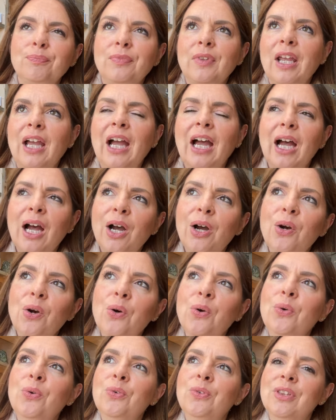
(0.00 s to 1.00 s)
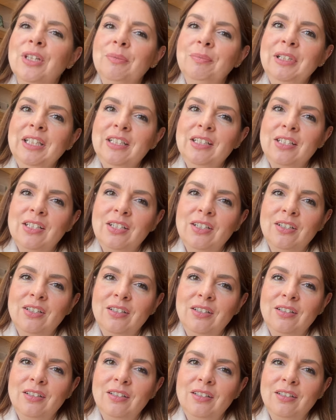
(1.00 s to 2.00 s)
how the
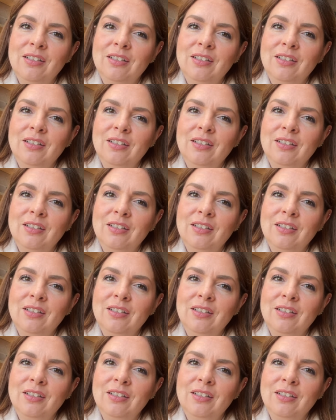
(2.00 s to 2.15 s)
meteor